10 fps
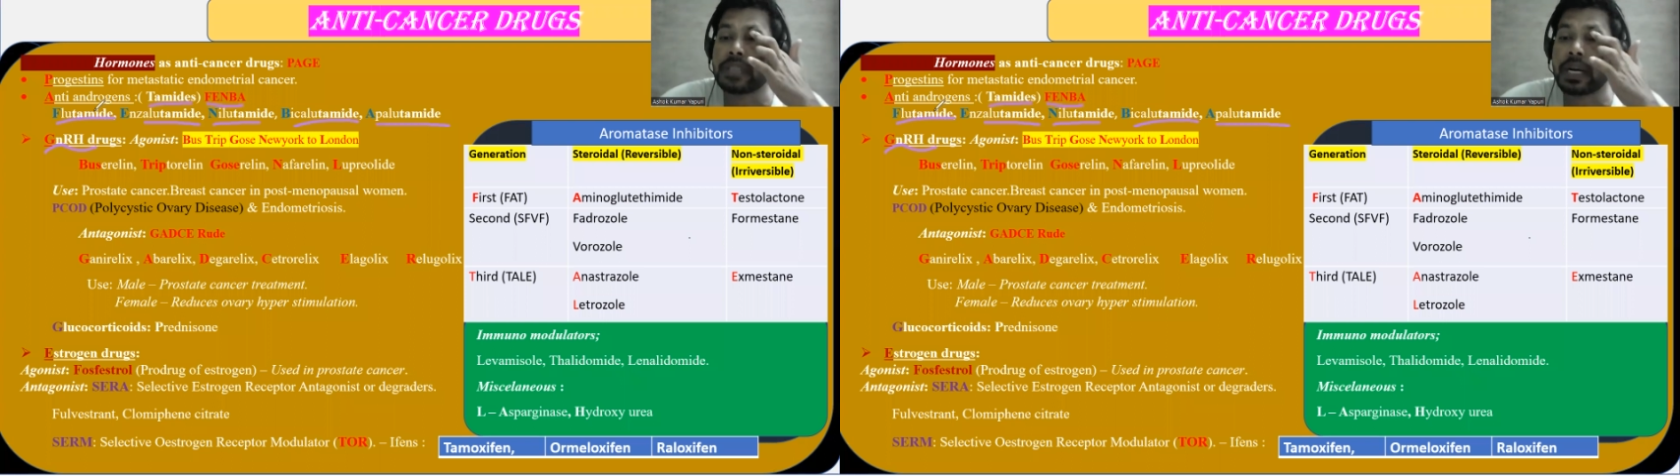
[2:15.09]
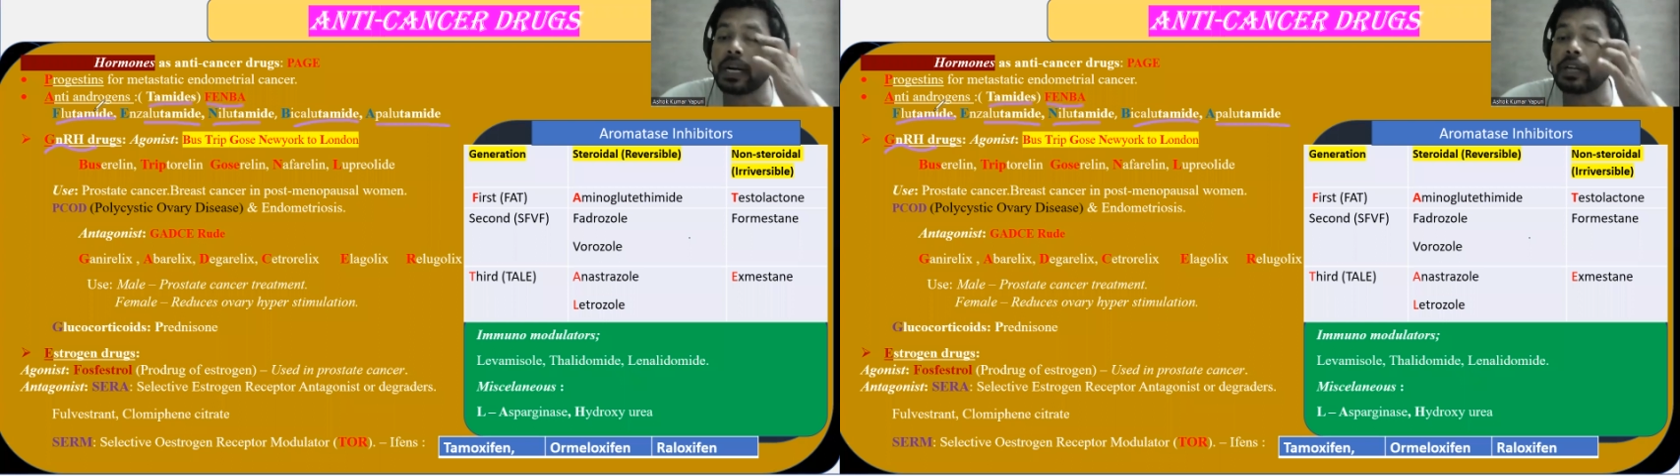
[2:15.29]

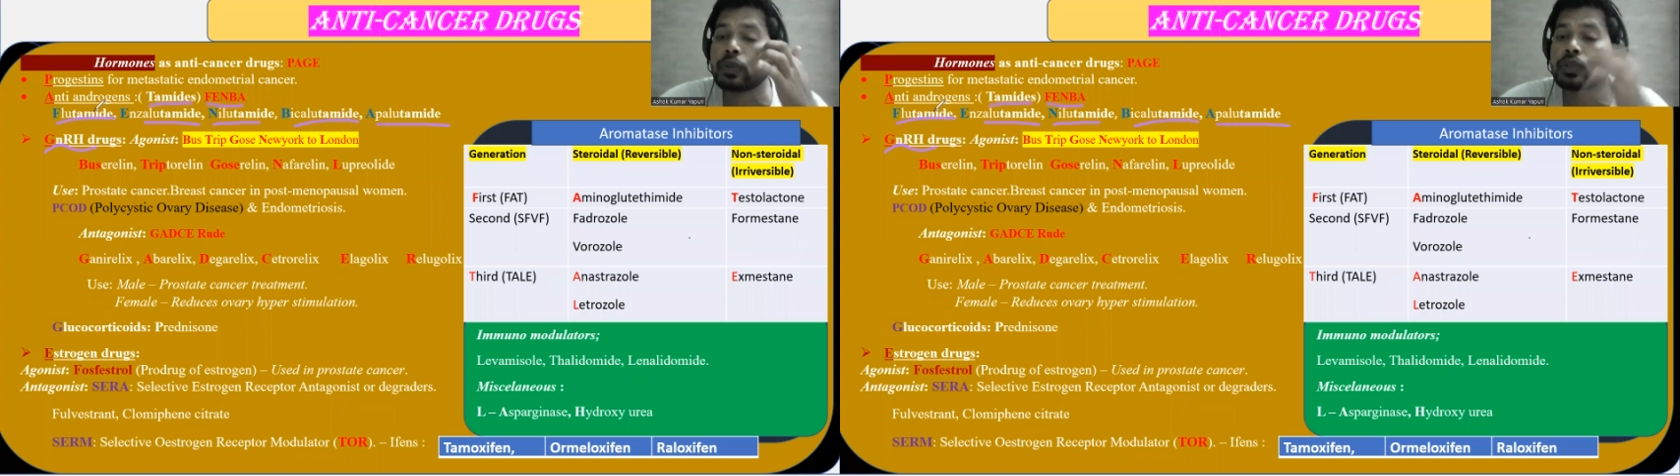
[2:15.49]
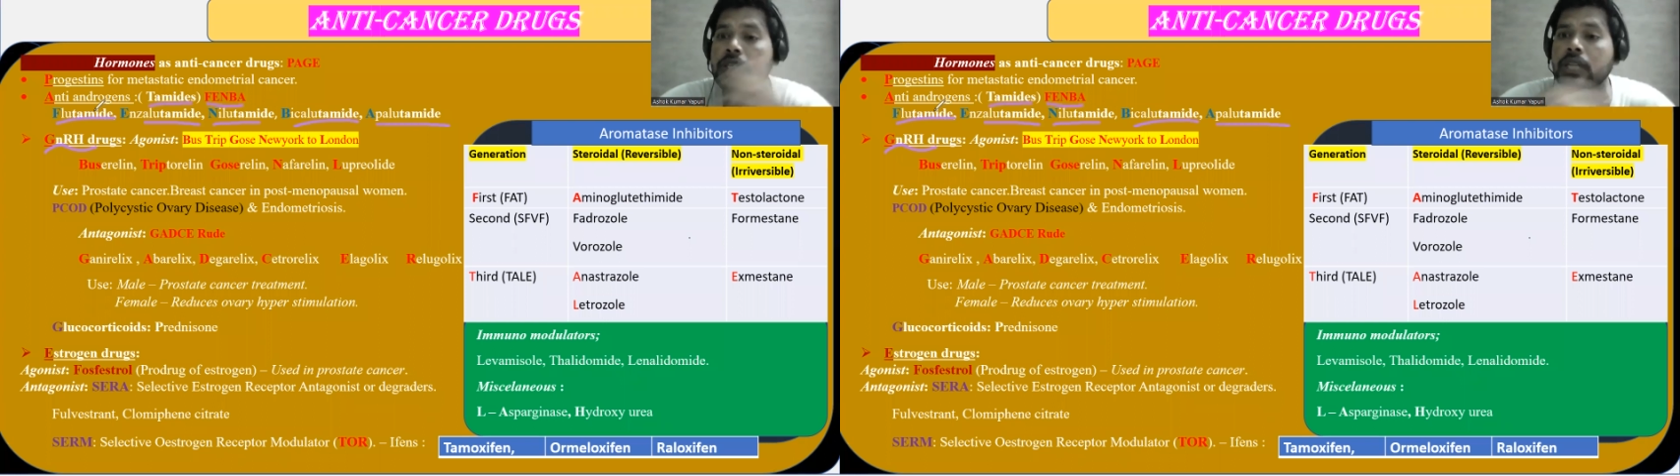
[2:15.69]
generally
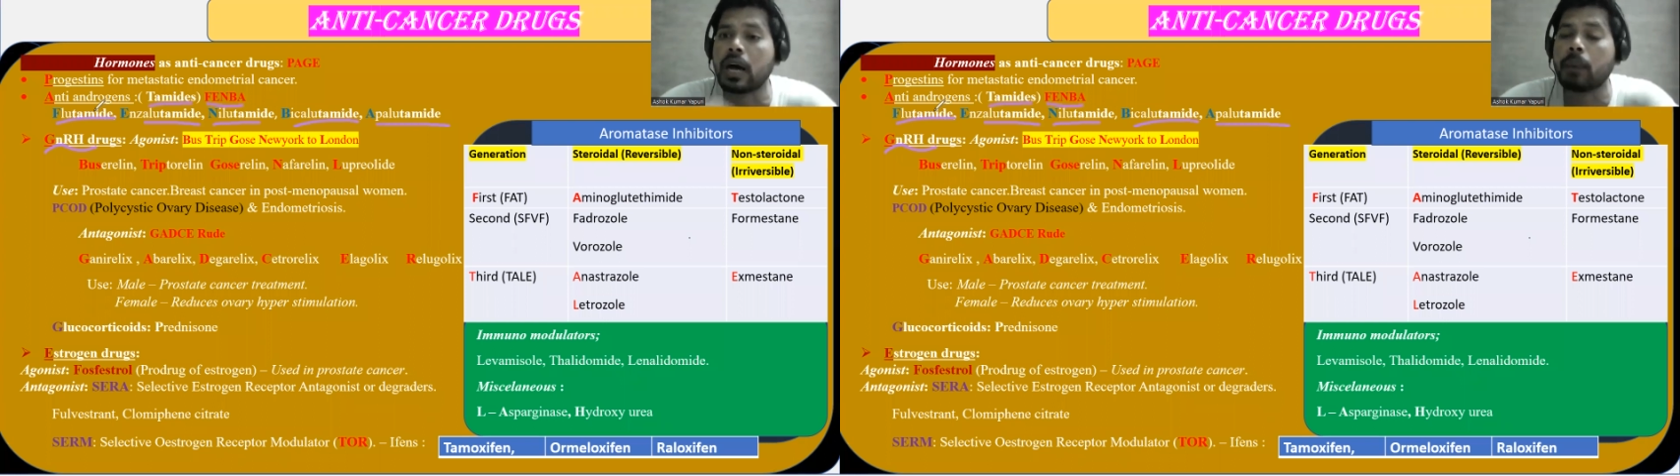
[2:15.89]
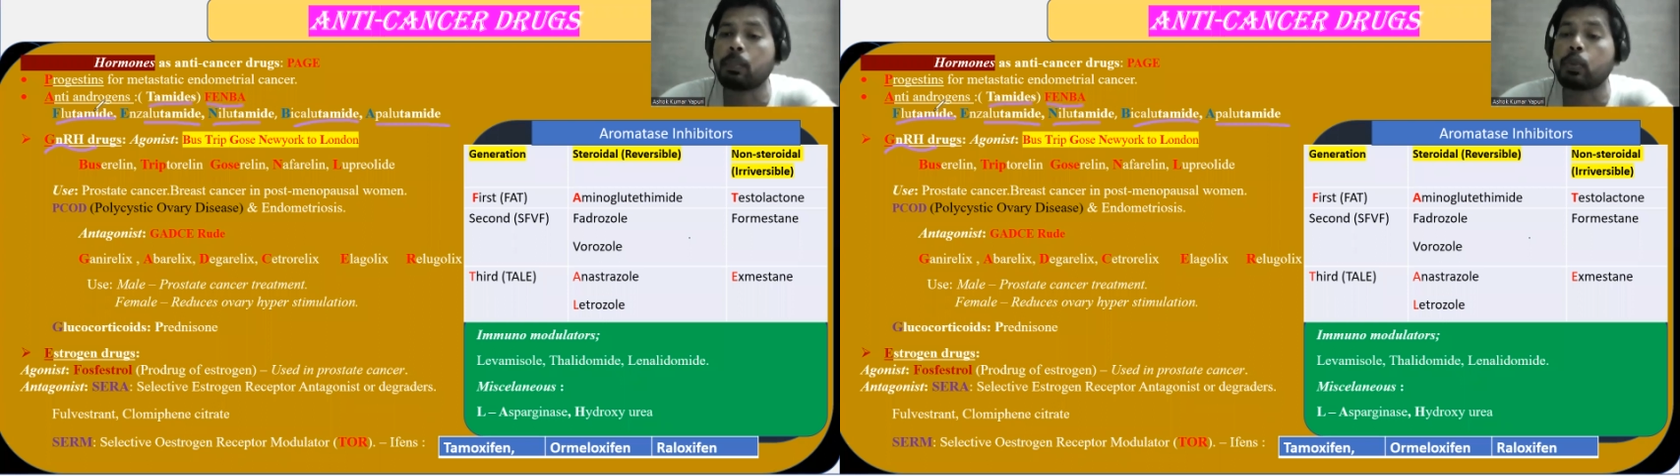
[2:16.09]
used in the